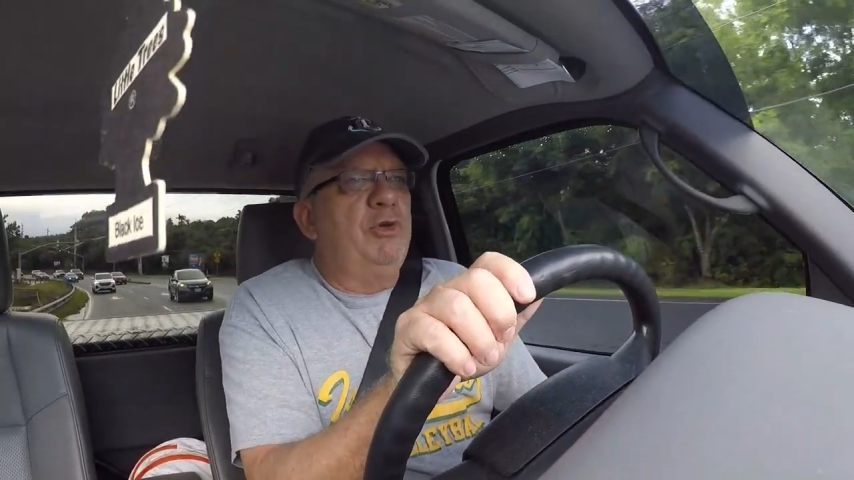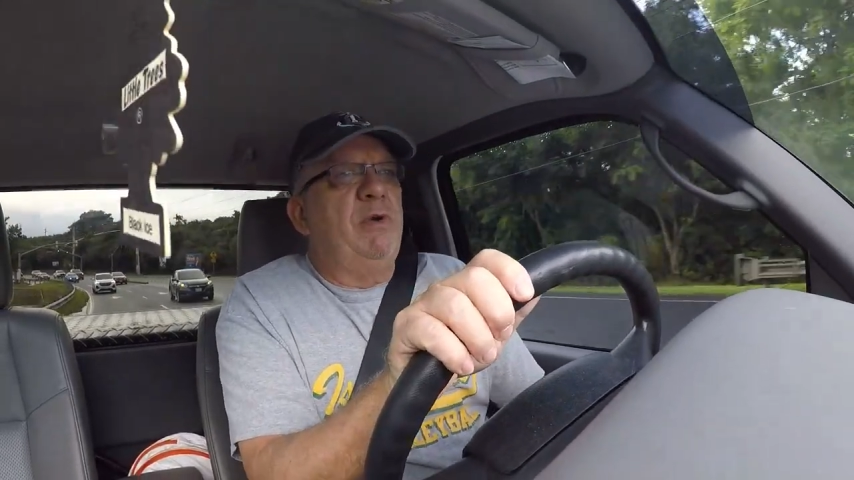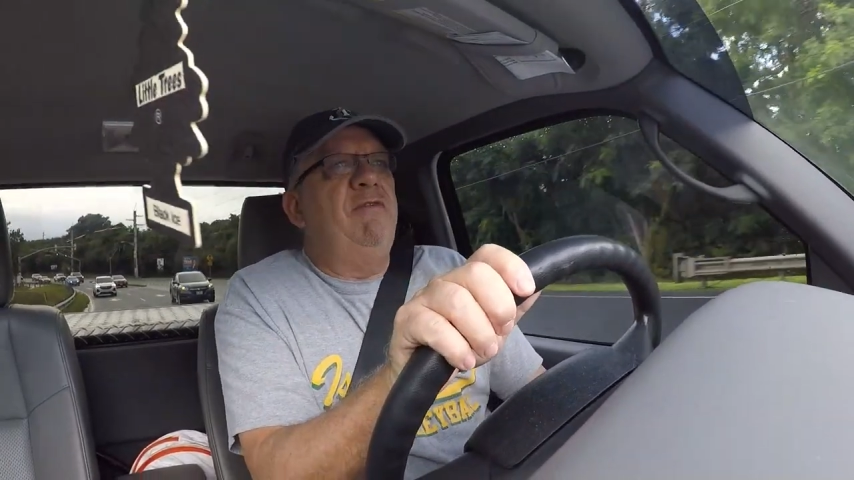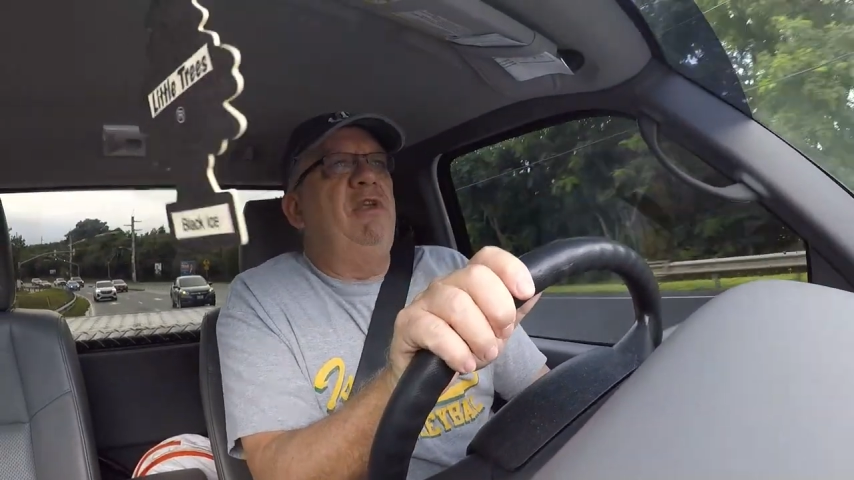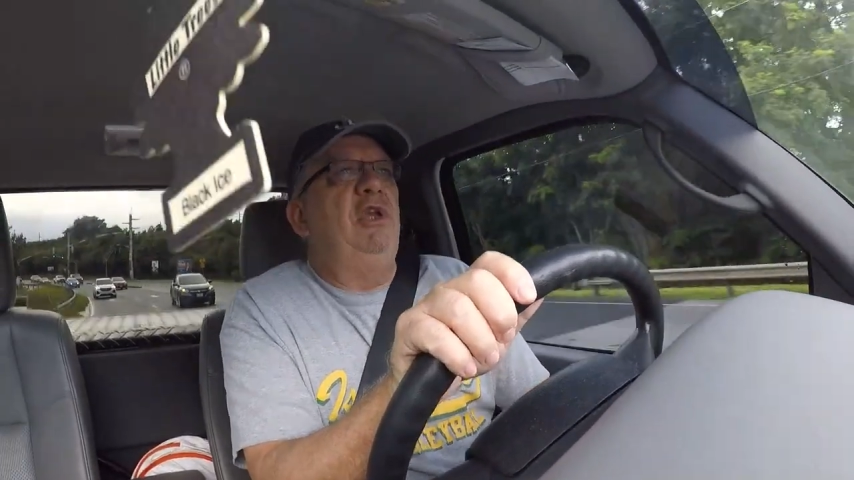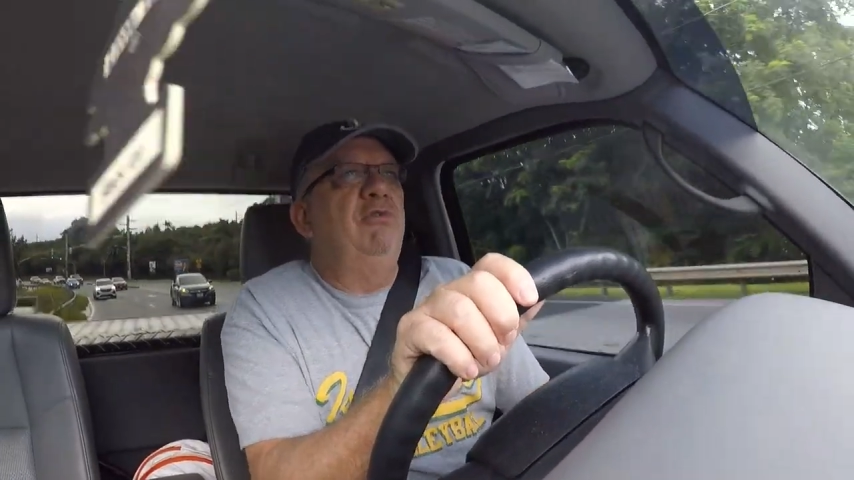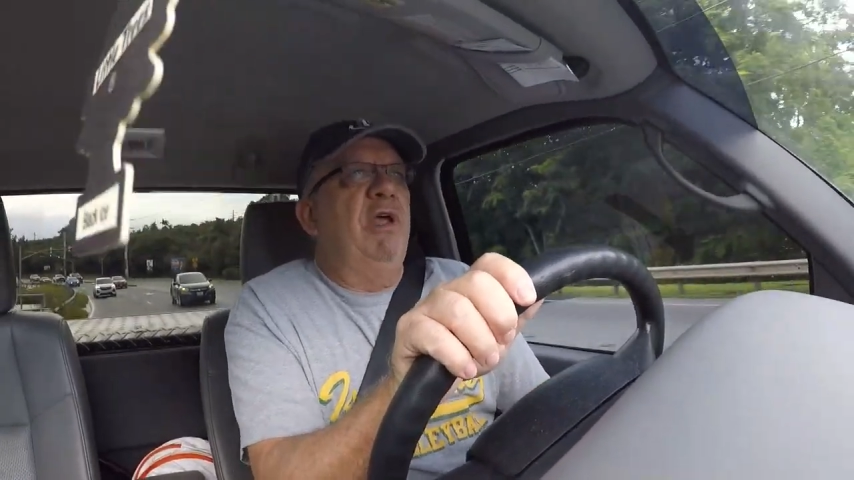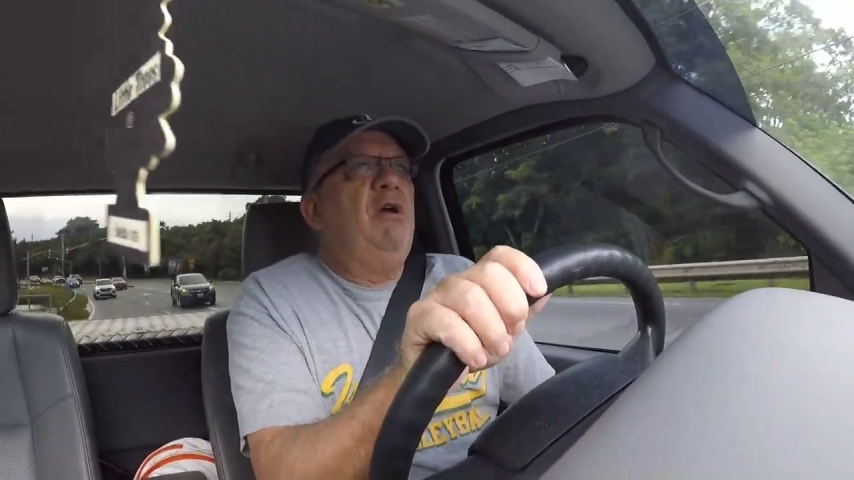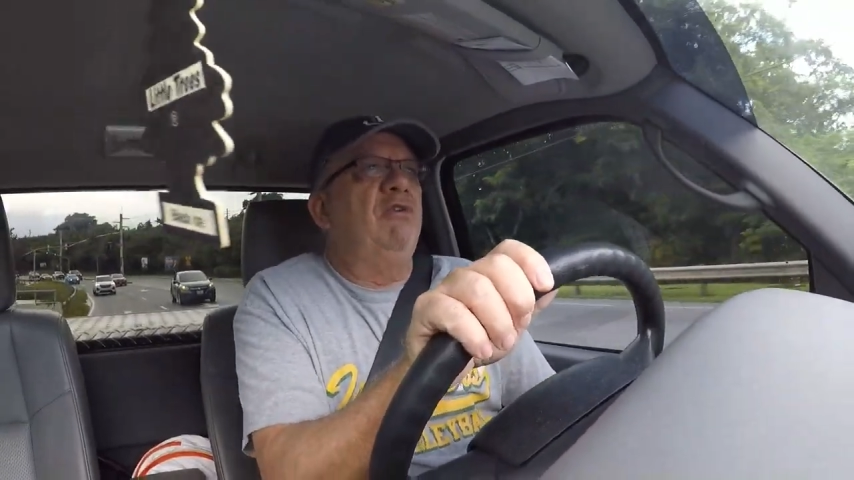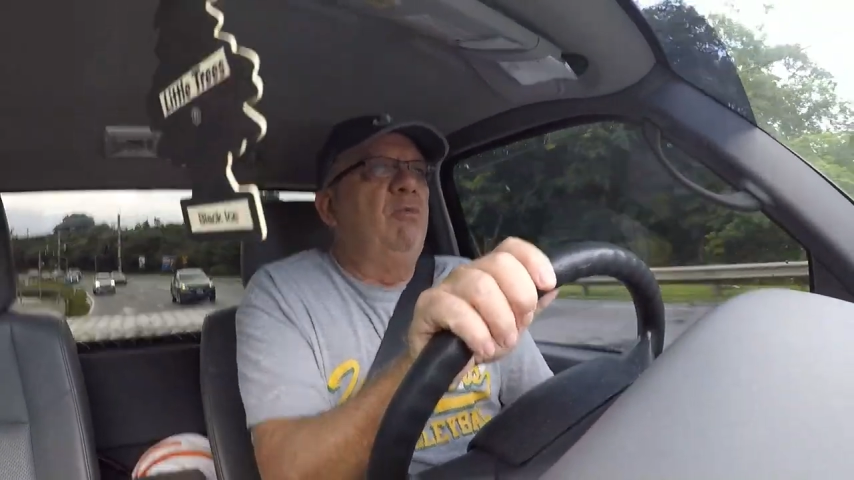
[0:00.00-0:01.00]
push my
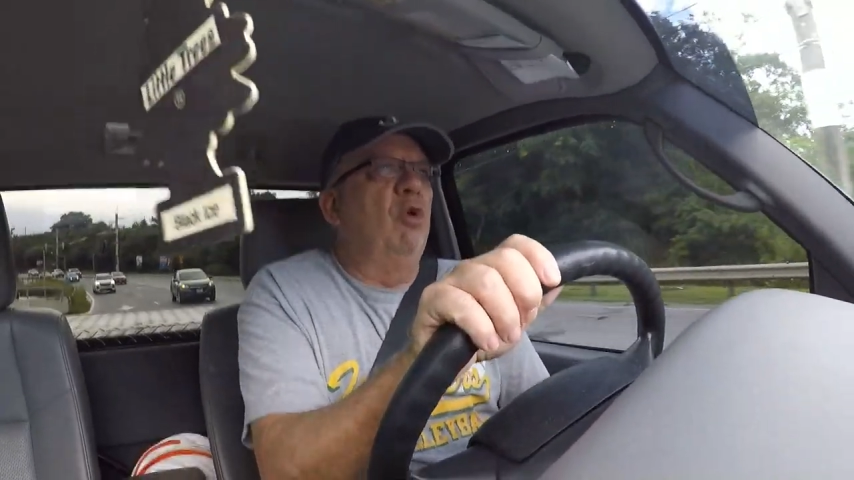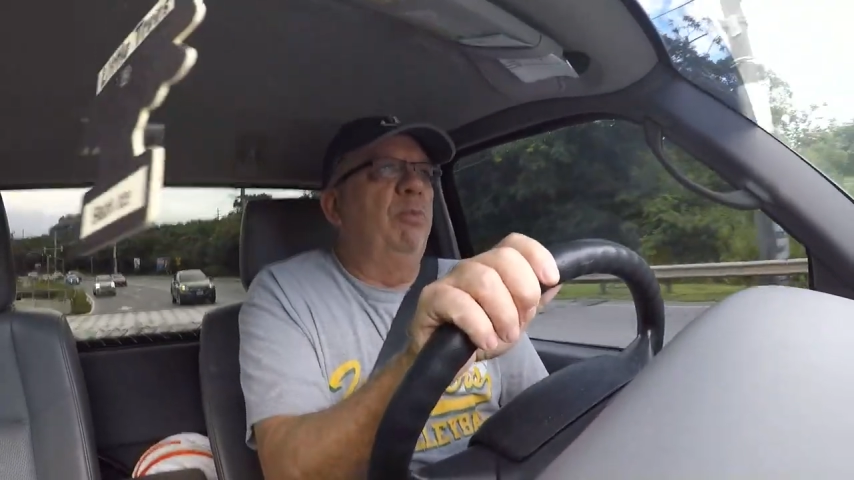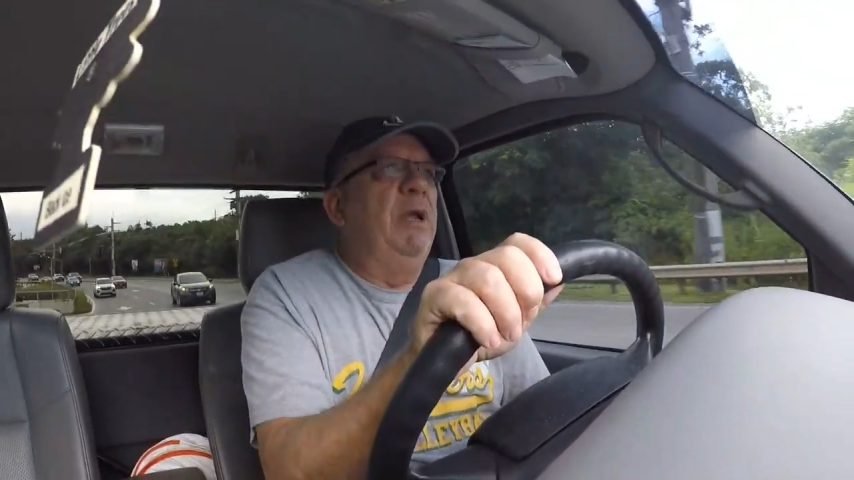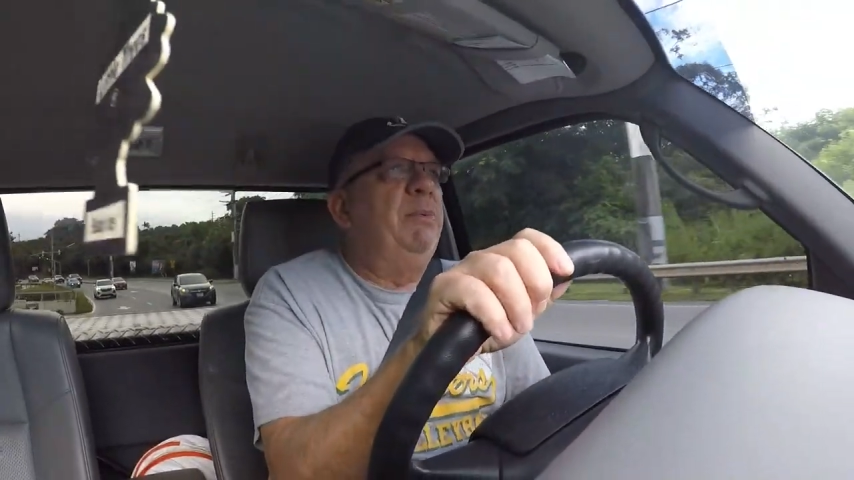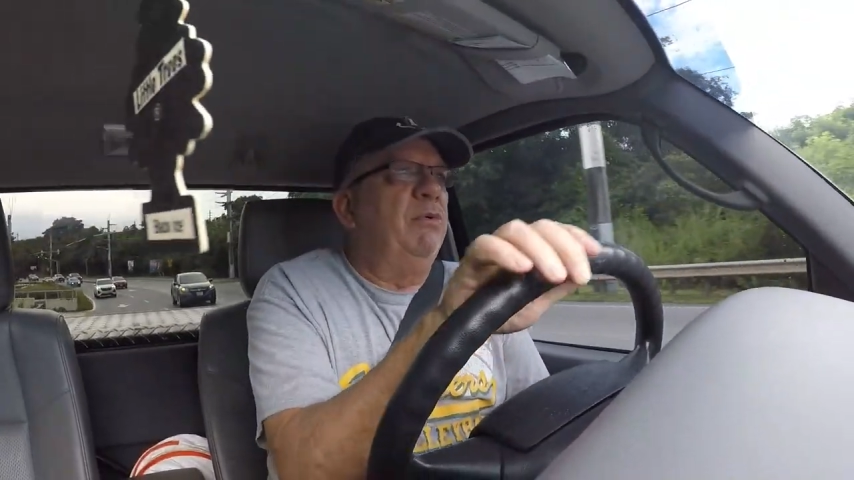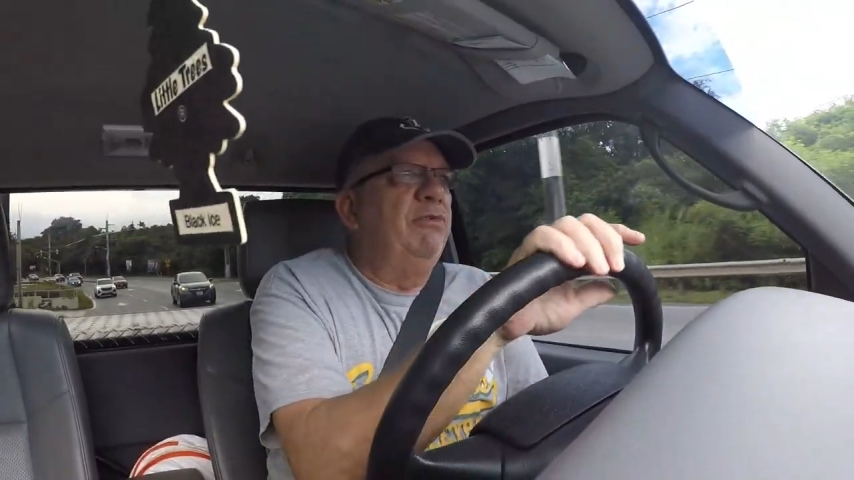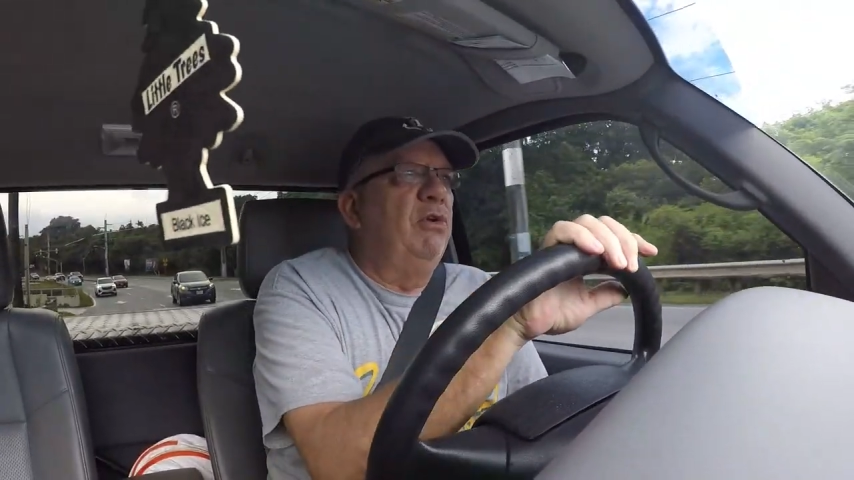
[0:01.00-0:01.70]
videos out to more people.